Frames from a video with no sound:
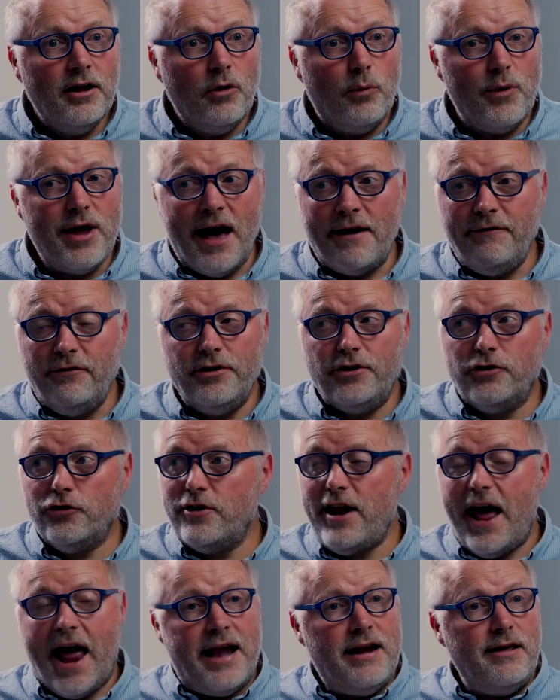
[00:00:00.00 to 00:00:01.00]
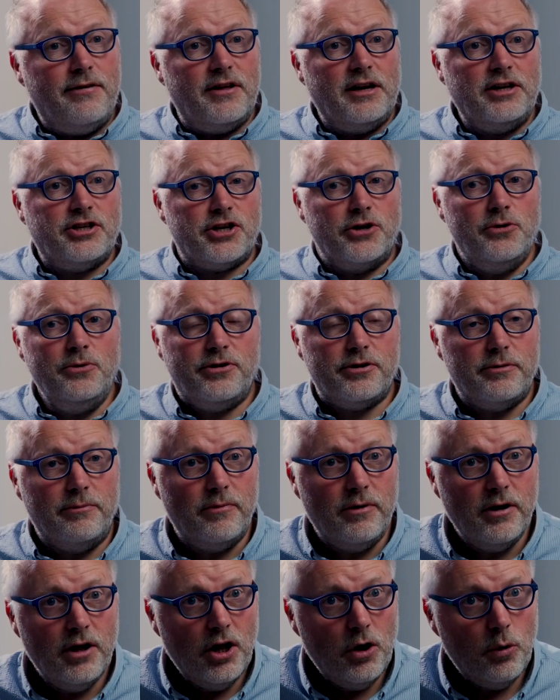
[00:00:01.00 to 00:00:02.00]
We haven't done anything to
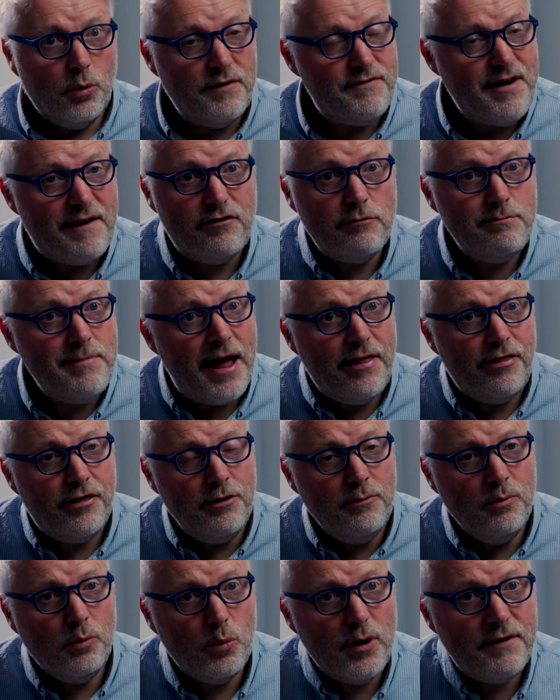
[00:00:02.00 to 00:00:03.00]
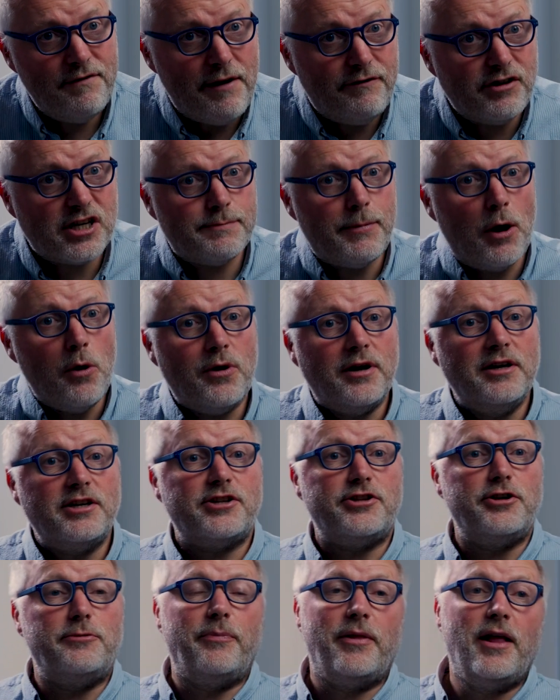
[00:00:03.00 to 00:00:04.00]
them. We've never met them. We've never spoken
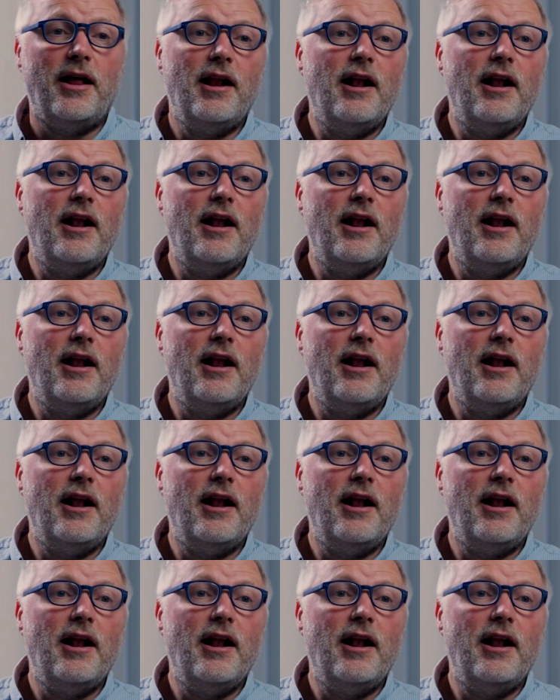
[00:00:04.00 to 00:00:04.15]
to them.